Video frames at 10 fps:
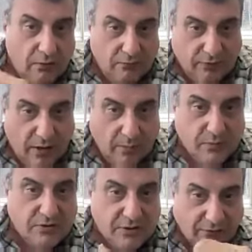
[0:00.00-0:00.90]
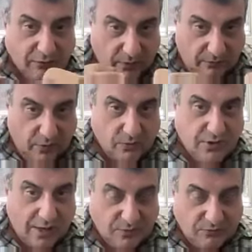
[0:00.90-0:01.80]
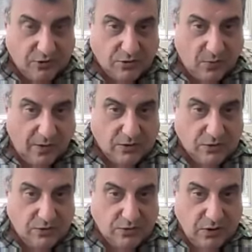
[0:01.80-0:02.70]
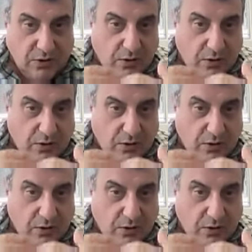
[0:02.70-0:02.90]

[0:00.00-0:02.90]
from several of those types of situations